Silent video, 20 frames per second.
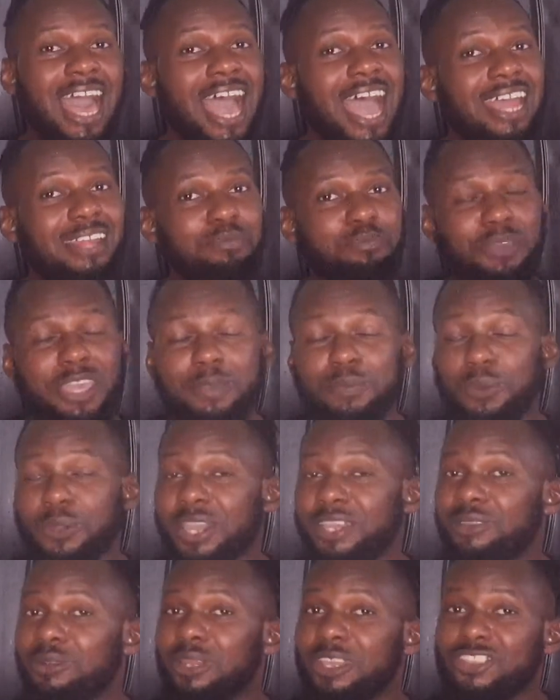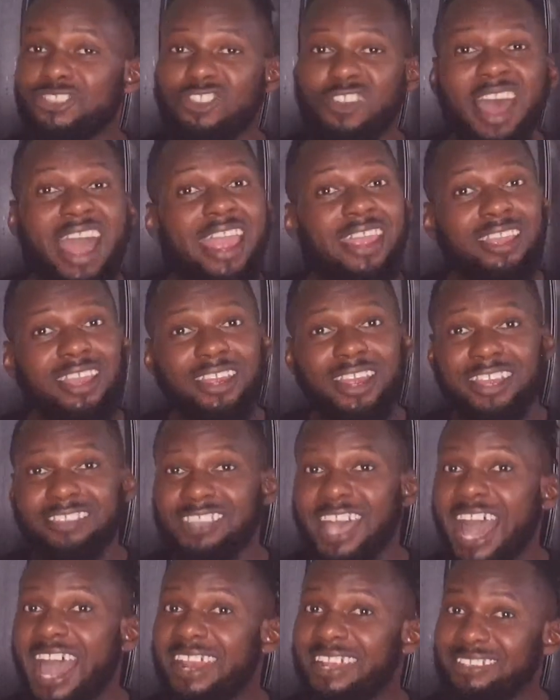And people can only try
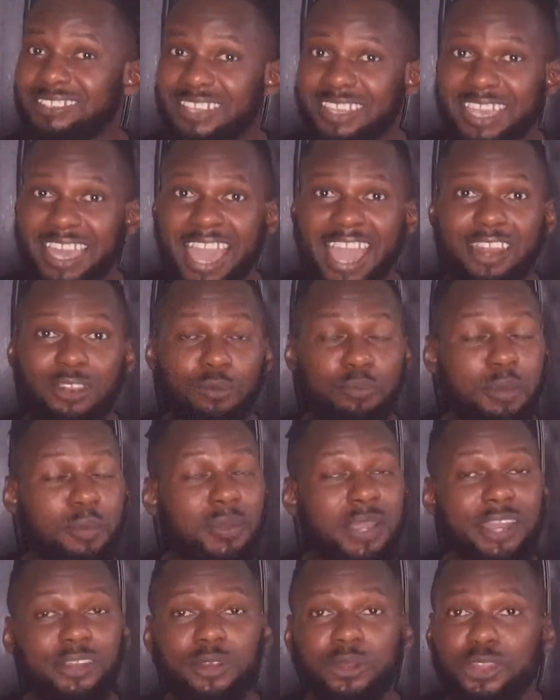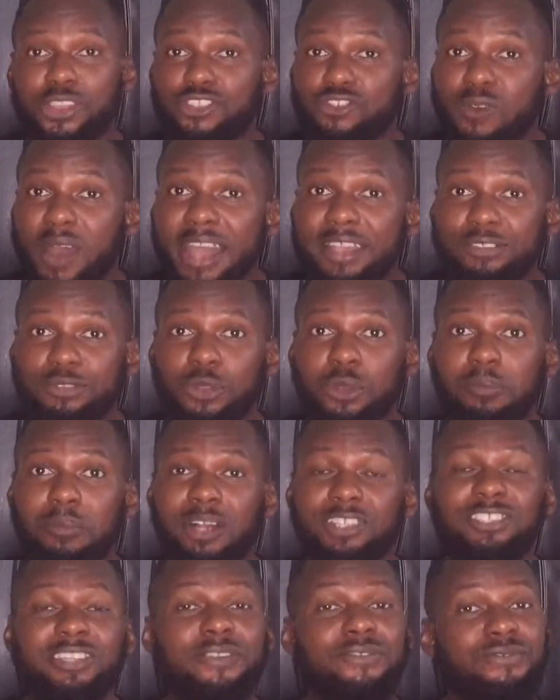as hard as they can, or people can only try so
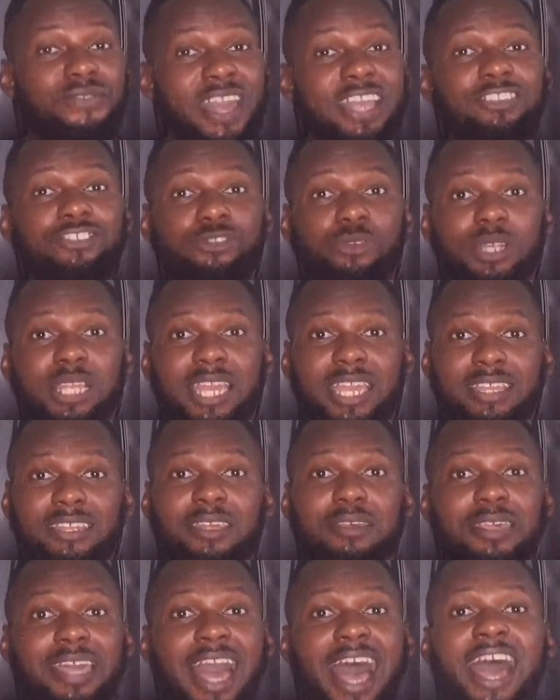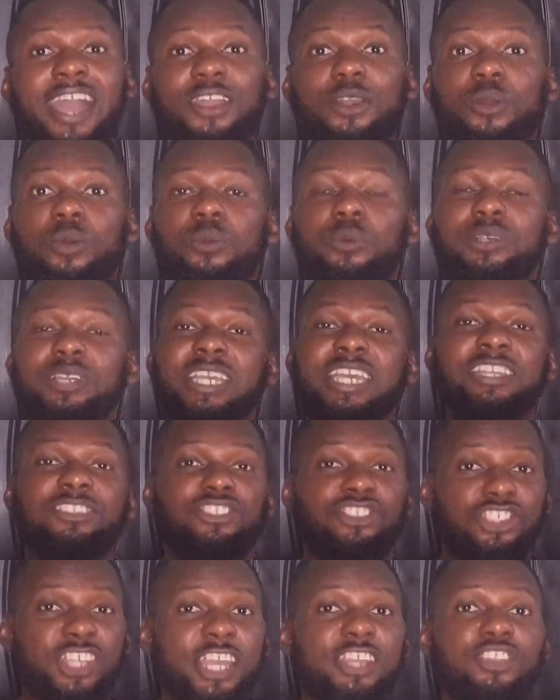much. Eventually, the guy who
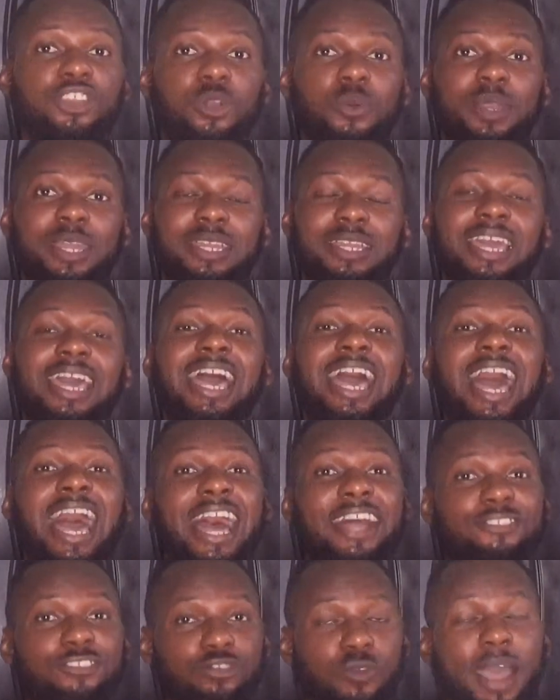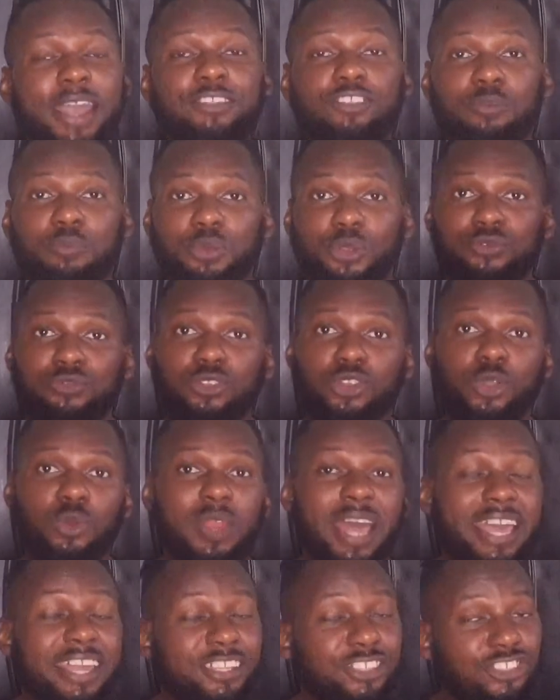is genuine and trying to prove to
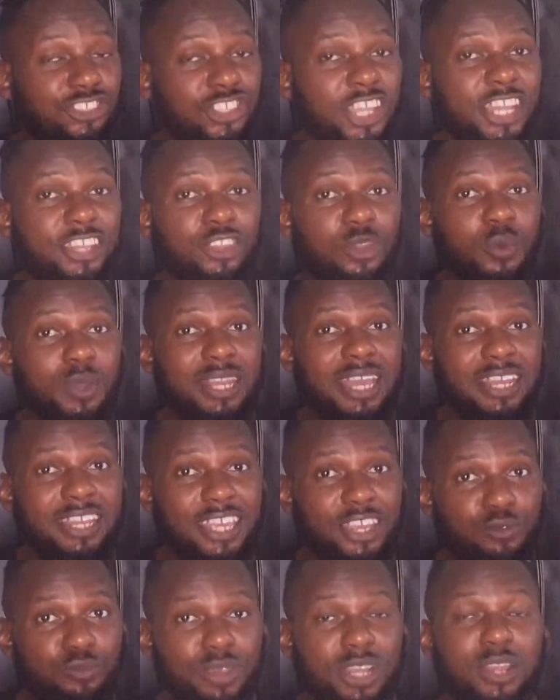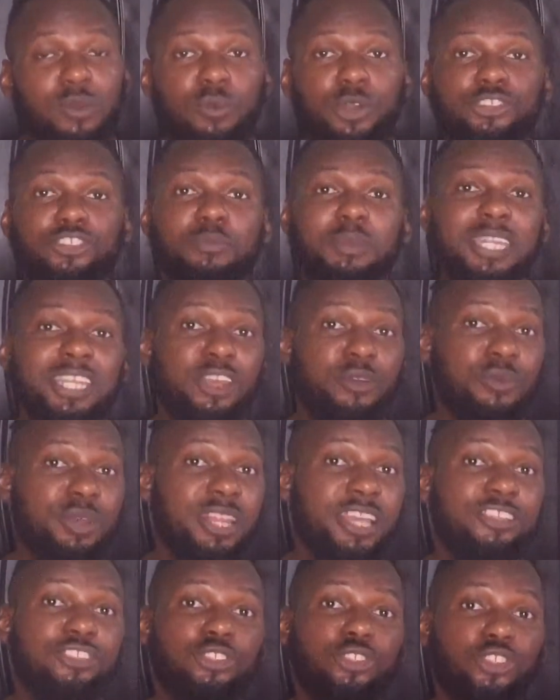you that he's genuine and he really wants to be in a
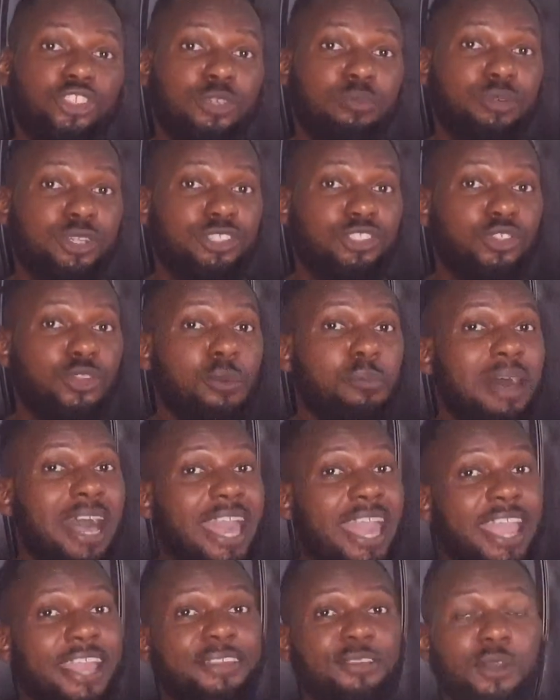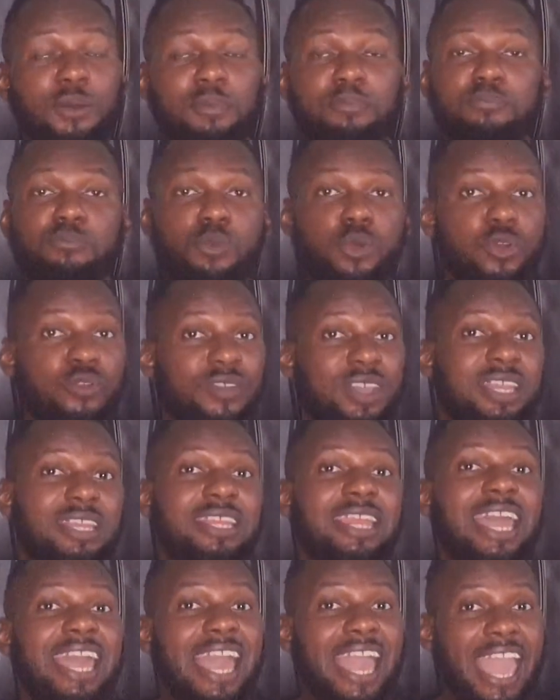relationship with you might end up
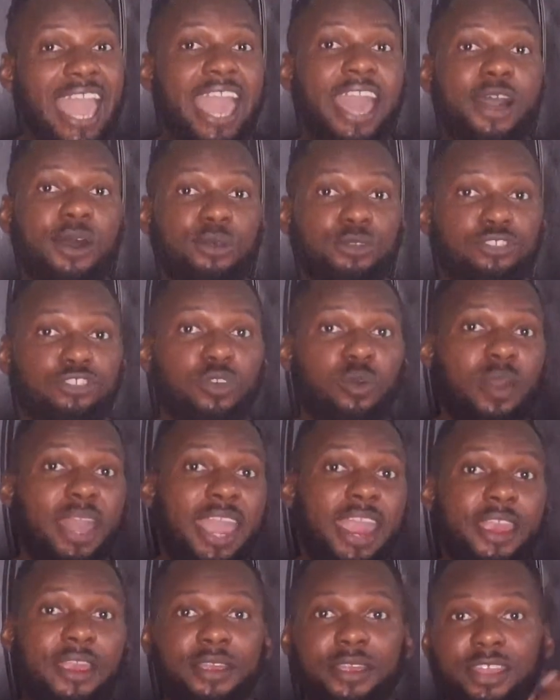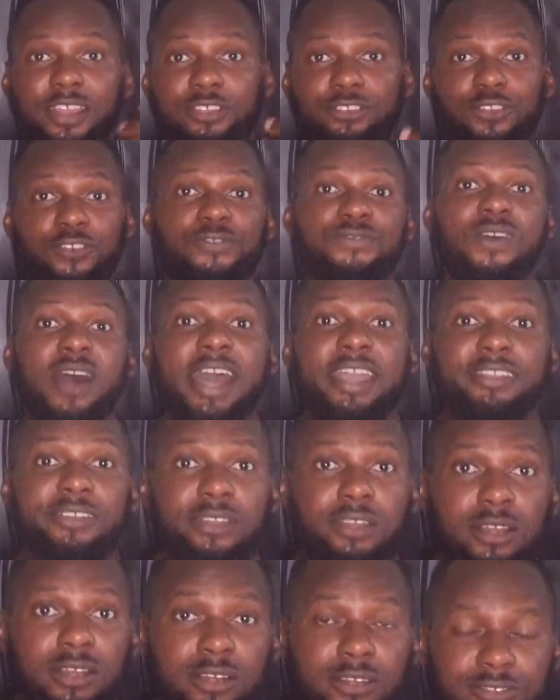moving elsewhere to
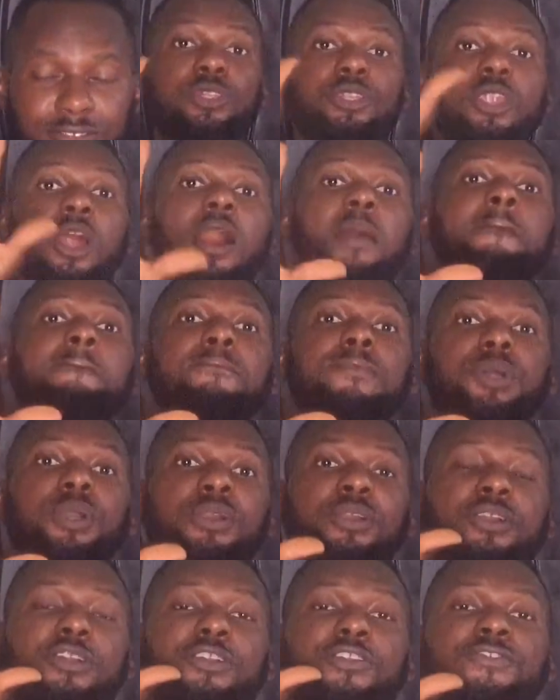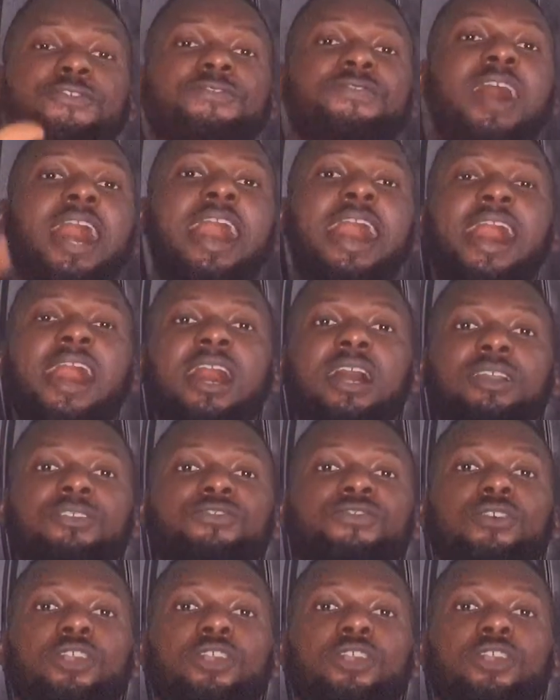find love. Number five,